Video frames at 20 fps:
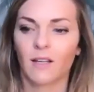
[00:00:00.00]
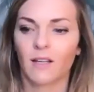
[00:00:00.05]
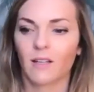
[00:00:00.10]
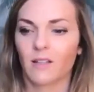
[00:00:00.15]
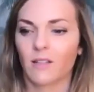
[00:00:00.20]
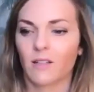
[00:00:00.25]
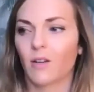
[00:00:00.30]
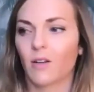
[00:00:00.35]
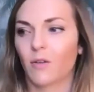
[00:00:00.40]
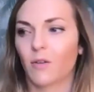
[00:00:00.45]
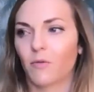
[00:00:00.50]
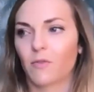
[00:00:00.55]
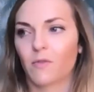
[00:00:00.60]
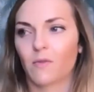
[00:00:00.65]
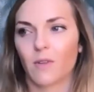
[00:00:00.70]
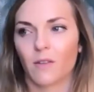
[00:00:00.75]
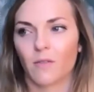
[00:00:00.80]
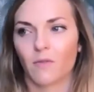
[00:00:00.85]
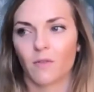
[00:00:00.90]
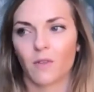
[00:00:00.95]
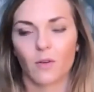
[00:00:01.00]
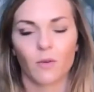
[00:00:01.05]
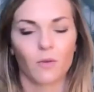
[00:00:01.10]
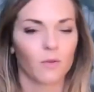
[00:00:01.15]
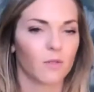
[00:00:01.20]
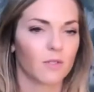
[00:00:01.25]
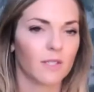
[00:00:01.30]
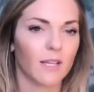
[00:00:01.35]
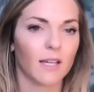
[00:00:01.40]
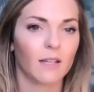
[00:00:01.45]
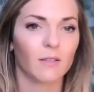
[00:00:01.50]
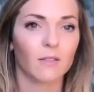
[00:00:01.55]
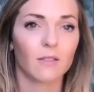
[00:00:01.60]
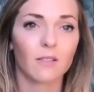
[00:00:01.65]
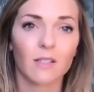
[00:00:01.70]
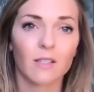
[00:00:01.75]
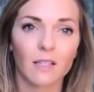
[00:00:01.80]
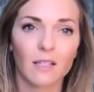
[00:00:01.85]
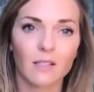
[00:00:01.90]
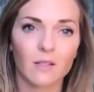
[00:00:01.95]
you know, if the whole sales
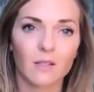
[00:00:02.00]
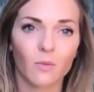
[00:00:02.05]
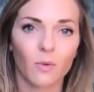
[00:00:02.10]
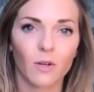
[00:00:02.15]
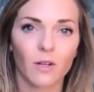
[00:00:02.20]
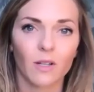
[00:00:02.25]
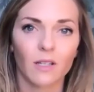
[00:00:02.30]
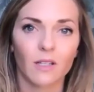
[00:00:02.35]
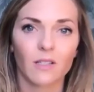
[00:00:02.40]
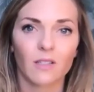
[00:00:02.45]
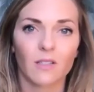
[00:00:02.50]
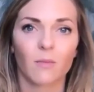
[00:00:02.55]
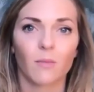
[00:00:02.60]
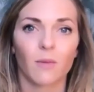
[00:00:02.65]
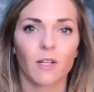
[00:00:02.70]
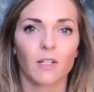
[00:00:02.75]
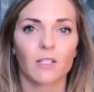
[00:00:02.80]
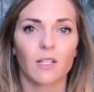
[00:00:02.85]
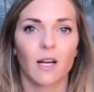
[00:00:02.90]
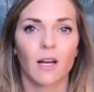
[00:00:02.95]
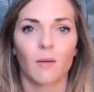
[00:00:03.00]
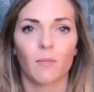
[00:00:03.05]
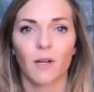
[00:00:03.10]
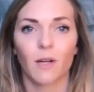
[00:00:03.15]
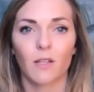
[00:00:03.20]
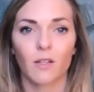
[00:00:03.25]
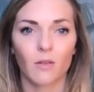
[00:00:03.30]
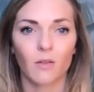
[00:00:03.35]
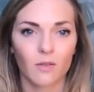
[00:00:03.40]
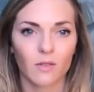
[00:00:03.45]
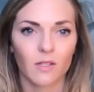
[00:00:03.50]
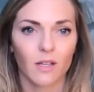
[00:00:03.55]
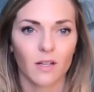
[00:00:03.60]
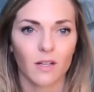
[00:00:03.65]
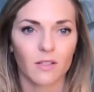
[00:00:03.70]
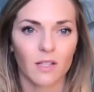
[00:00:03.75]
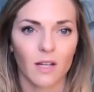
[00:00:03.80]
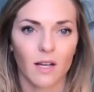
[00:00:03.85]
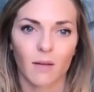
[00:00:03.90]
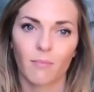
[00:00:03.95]
thing isn't working so much, how might you use their
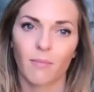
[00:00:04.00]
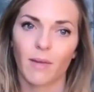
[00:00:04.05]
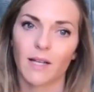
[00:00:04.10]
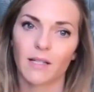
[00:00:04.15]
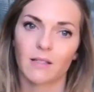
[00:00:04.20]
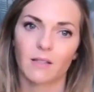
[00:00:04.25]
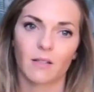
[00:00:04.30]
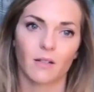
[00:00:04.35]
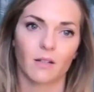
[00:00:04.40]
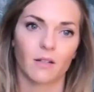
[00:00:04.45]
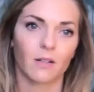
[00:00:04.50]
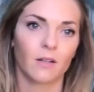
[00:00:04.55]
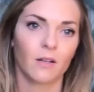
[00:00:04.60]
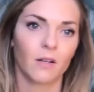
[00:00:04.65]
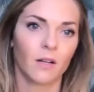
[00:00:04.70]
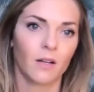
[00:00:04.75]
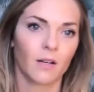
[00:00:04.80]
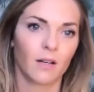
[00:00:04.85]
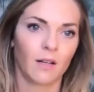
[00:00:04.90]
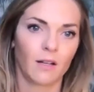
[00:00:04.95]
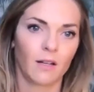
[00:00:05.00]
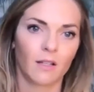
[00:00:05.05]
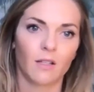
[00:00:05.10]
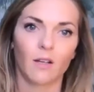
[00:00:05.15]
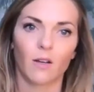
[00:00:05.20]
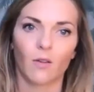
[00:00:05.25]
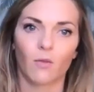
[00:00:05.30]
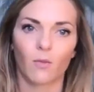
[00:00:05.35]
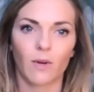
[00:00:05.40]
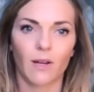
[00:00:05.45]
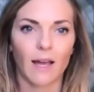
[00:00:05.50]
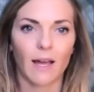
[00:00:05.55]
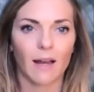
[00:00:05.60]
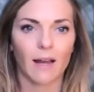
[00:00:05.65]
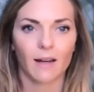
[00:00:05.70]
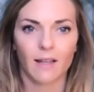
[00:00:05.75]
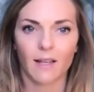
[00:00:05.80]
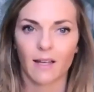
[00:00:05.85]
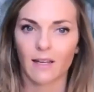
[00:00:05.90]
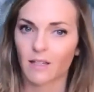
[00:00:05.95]
time better? You know,
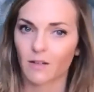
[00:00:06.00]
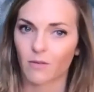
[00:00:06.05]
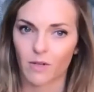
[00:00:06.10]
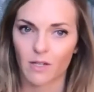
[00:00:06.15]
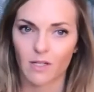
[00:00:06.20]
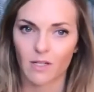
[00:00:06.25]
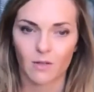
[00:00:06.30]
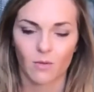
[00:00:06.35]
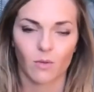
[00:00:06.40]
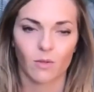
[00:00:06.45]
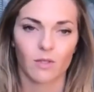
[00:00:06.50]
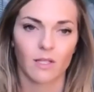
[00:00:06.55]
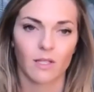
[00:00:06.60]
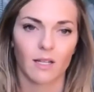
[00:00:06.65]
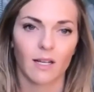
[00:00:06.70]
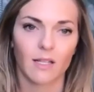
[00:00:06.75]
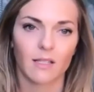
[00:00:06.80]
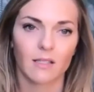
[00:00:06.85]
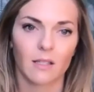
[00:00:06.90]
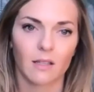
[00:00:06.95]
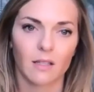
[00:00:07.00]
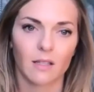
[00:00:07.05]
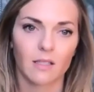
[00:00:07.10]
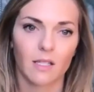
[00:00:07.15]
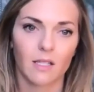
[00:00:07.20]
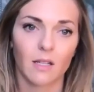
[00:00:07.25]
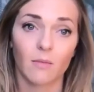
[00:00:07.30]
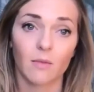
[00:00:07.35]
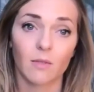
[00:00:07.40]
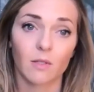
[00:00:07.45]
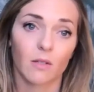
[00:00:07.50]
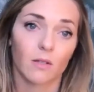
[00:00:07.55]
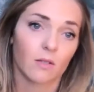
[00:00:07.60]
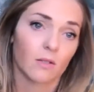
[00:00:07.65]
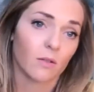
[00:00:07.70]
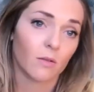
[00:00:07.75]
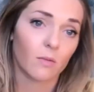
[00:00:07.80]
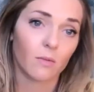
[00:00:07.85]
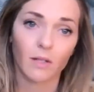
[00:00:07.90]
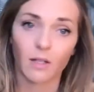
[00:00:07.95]
reallocating resource, I guess, in the team is
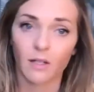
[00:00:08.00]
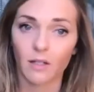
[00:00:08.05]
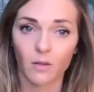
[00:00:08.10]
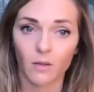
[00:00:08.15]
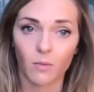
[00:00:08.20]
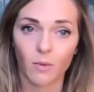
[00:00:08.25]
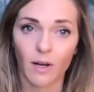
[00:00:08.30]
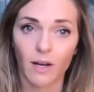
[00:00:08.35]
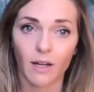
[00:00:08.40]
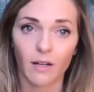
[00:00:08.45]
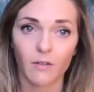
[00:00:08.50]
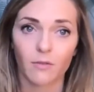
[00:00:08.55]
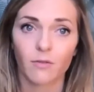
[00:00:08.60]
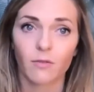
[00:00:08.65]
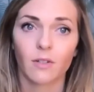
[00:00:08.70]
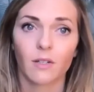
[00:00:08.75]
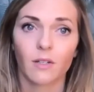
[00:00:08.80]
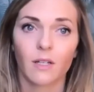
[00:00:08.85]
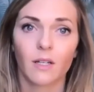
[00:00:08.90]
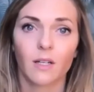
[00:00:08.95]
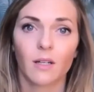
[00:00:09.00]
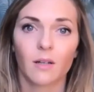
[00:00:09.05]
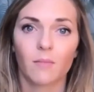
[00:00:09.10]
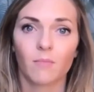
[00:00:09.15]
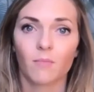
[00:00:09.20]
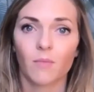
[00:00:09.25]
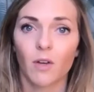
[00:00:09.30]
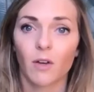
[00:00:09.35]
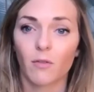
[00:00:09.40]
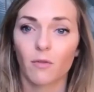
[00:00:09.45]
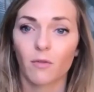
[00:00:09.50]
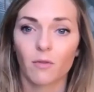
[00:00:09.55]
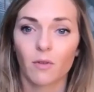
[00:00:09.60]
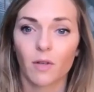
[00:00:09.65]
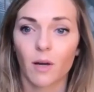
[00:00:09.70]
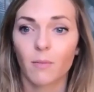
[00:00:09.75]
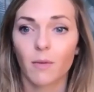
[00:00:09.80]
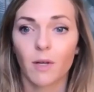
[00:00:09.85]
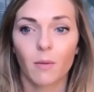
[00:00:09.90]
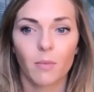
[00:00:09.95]
also a really good way of
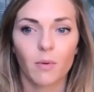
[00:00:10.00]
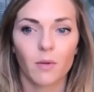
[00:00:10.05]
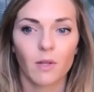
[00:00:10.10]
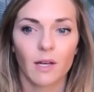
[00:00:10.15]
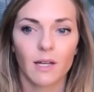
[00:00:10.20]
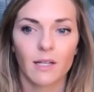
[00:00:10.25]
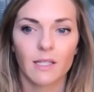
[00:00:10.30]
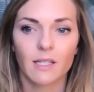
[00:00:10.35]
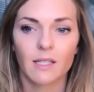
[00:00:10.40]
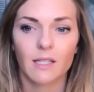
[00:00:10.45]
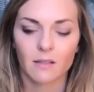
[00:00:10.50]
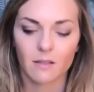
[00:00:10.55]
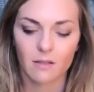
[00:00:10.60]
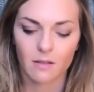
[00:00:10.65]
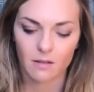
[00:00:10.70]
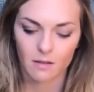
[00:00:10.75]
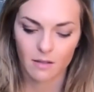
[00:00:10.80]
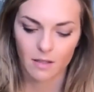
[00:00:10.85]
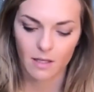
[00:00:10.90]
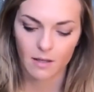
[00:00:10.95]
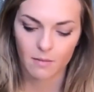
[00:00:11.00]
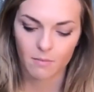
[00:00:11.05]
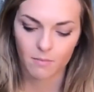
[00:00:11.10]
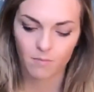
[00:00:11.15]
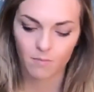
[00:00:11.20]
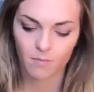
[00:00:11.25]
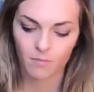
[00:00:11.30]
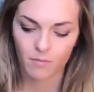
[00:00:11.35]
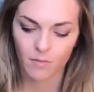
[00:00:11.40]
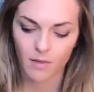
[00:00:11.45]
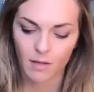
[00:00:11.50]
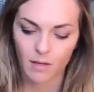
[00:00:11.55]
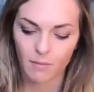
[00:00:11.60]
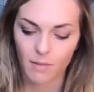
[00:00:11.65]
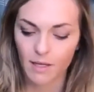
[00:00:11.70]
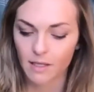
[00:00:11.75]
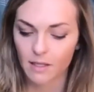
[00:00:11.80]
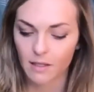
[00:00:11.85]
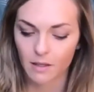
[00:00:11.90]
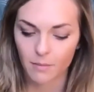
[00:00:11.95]
coming up with ideas and
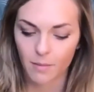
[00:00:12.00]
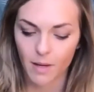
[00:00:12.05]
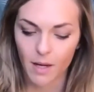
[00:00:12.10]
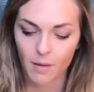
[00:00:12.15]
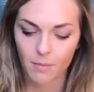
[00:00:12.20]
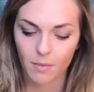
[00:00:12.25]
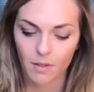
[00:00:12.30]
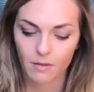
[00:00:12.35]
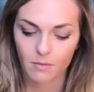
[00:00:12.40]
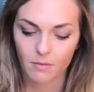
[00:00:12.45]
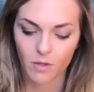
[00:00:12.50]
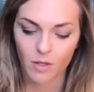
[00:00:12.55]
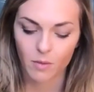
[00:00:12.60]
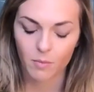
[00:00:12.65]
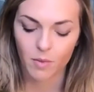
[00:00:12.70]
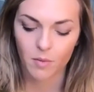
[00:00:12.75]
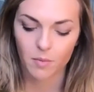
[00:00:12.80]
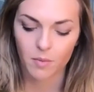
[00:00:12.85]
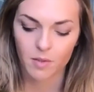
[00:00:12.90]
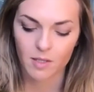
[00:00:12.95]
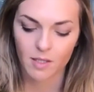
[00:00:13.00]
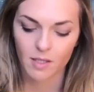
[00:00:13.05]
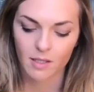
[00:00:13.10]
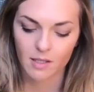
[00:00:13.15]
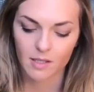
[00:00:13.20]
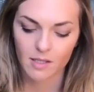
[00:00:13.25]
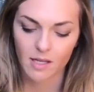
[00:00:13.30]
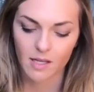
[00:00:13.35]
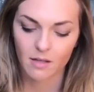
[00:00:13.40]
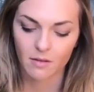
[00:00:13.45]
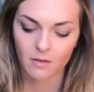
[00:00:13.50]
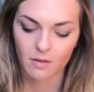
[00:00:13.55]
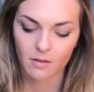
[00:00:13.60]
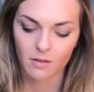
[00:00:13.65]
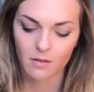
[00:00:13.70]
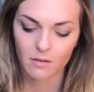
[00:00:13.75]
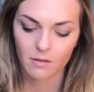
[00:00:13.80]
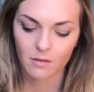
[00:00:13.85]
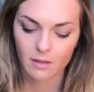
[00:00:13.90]
making them happen, repurposing skills.